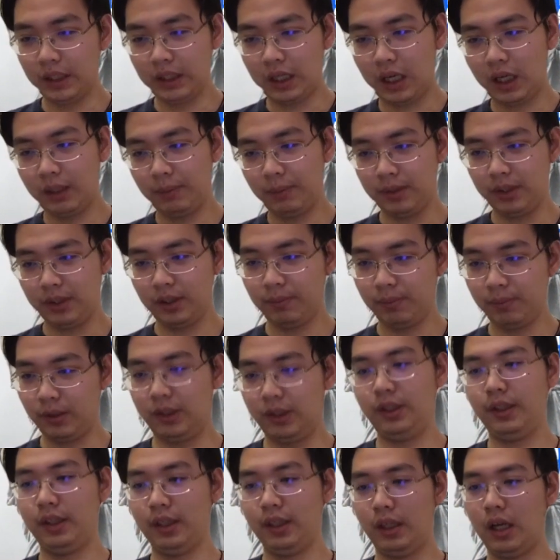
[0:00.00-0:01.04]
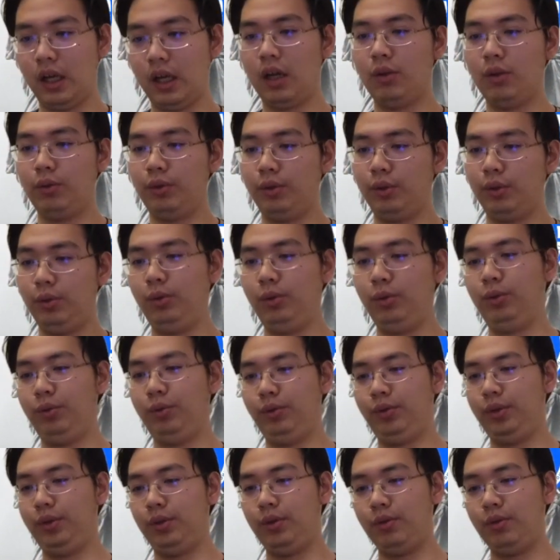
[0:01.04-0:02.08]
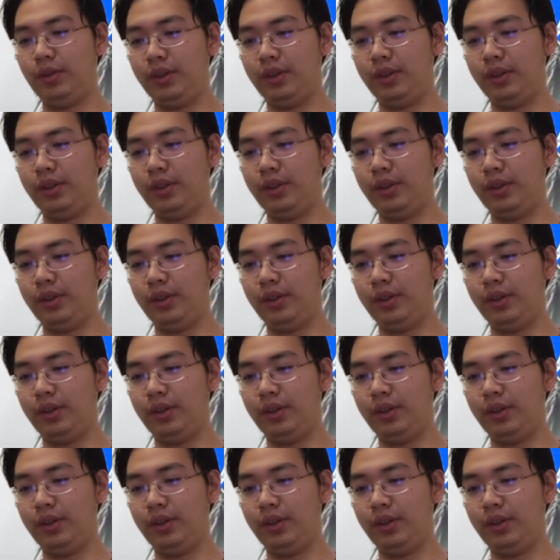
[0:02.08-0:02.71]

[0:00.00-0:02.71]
anonymous person, how do you think